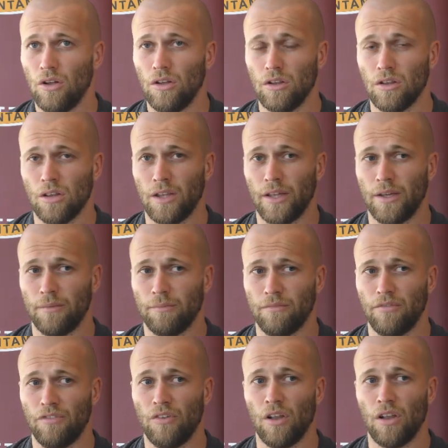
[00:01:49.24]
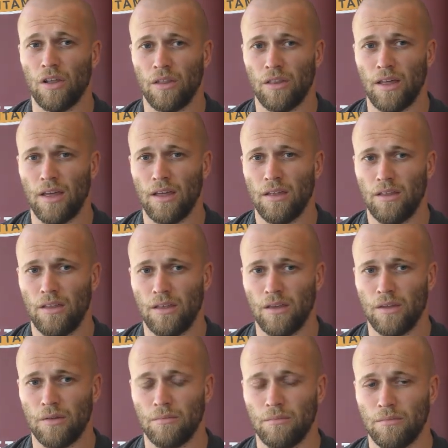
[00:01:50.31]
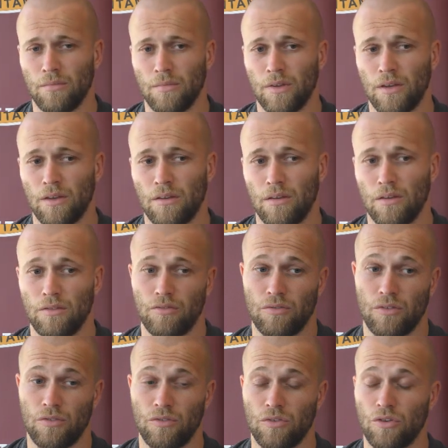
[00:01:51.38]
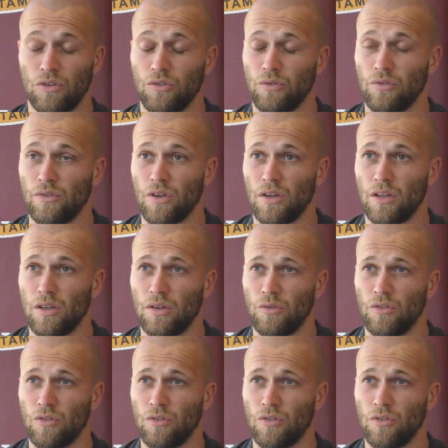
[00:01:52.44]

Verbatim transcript: will um, follow that. Um, and I've, of course we've got, a,